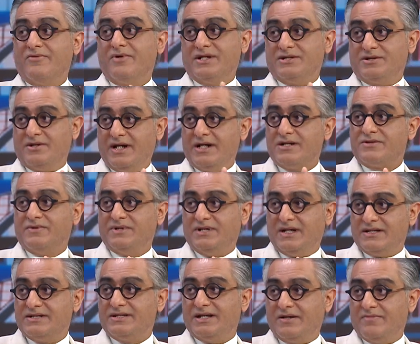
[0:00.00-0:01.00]
resonates with
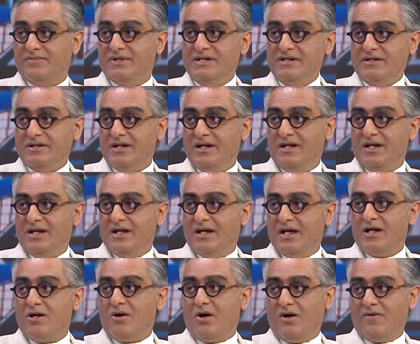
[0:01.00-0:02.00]
that segment,
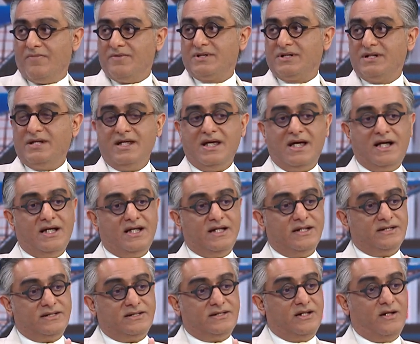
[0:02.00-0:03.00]
and obviously
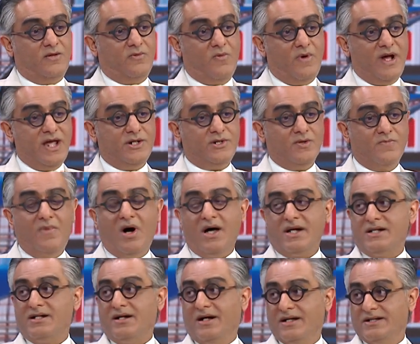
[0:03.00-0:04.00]
has a way to
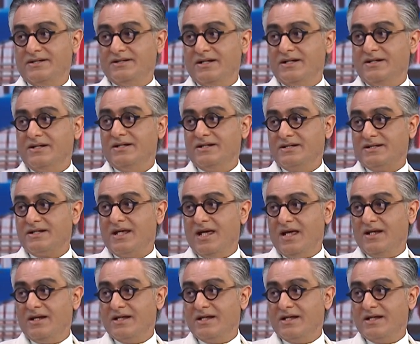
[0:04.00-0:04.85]
monetize it and scale